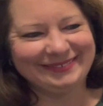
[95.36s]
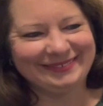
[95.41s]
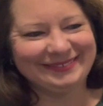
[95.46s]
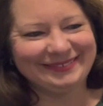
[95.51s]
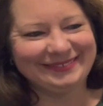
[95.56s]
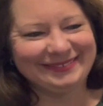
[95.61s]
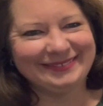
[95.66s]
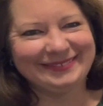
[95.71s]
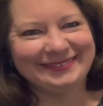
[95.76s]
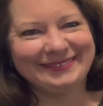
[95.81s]

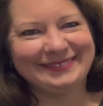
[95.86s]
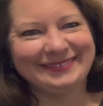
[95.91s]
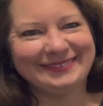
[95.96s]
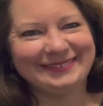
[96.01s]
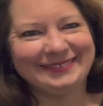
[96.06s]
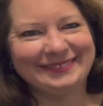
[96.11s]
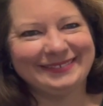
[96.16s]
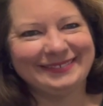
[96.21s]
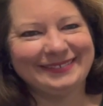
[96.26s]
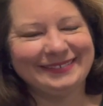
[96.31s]

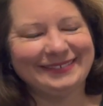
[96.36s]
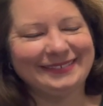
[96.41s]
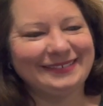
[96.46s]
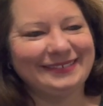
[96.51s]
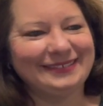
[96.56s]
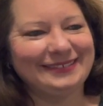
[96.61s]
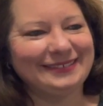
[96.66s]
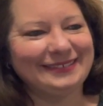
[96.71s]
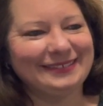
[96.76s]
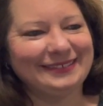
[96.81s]

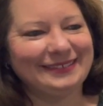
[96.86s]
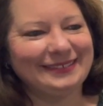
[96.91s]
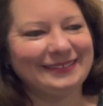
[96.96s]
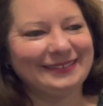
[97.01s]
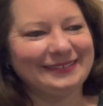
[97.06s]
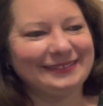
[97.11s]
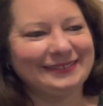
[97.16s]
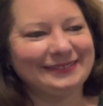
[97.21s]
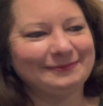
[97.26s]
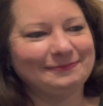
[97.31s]

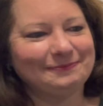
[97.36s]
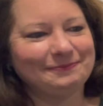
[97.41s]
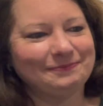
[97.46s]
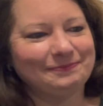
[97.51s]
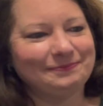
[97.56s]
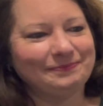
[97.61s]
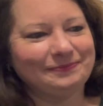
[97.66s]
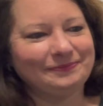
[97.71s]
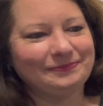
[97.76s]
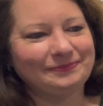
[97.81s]

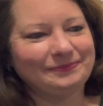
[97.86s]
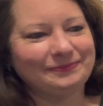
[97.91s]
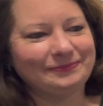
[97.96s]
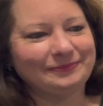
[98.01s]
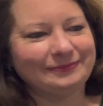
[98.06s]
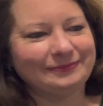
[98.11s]
(silent)